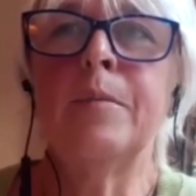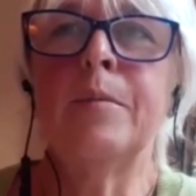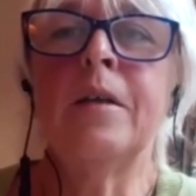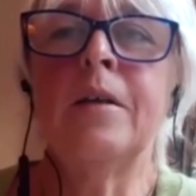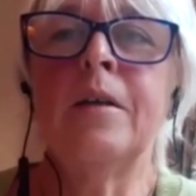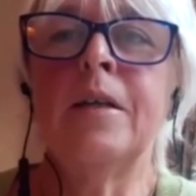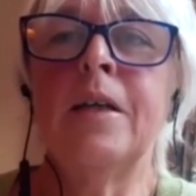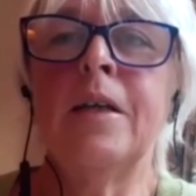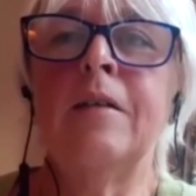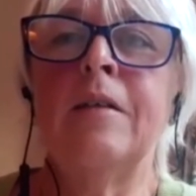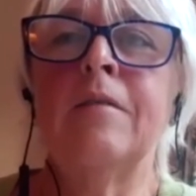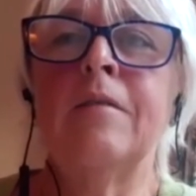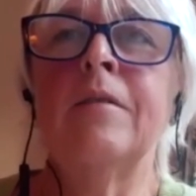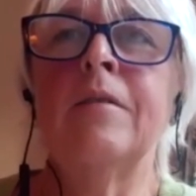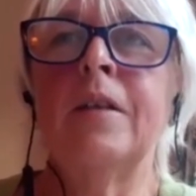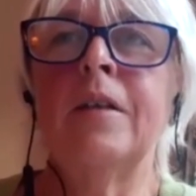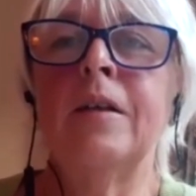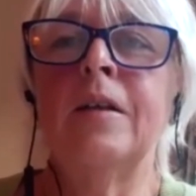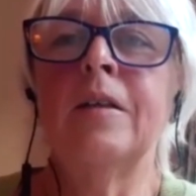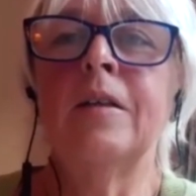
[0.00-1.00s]
upside down.
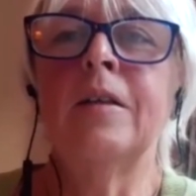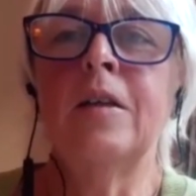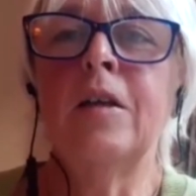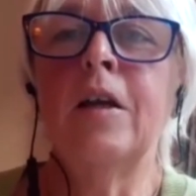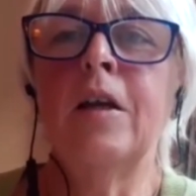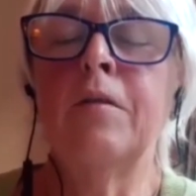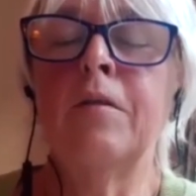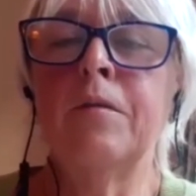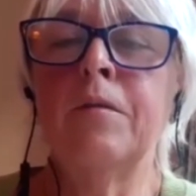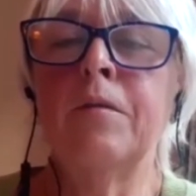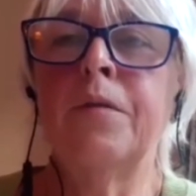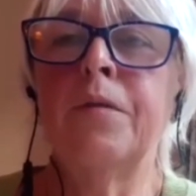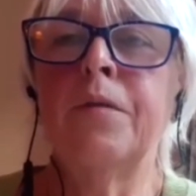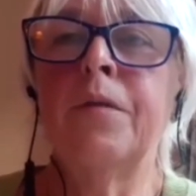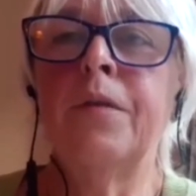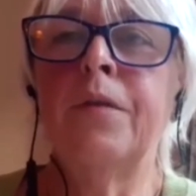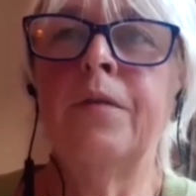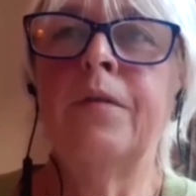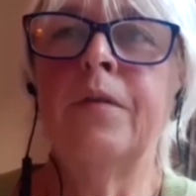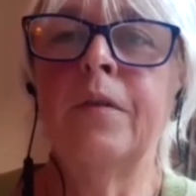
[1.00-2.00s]
You know,
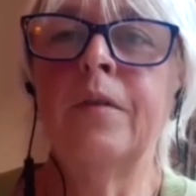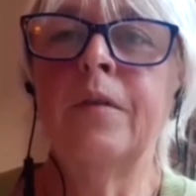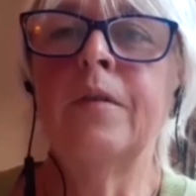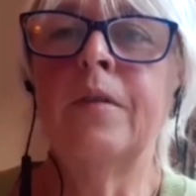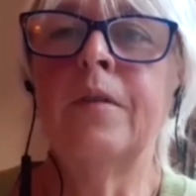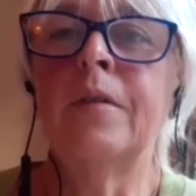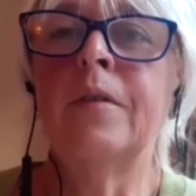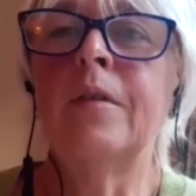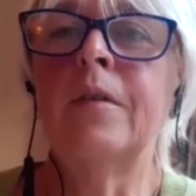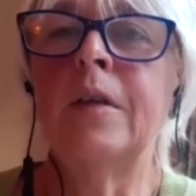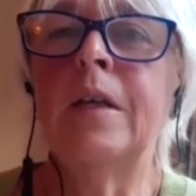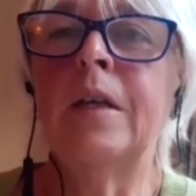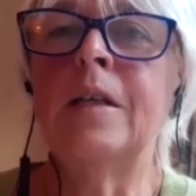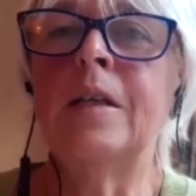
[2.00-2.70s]
that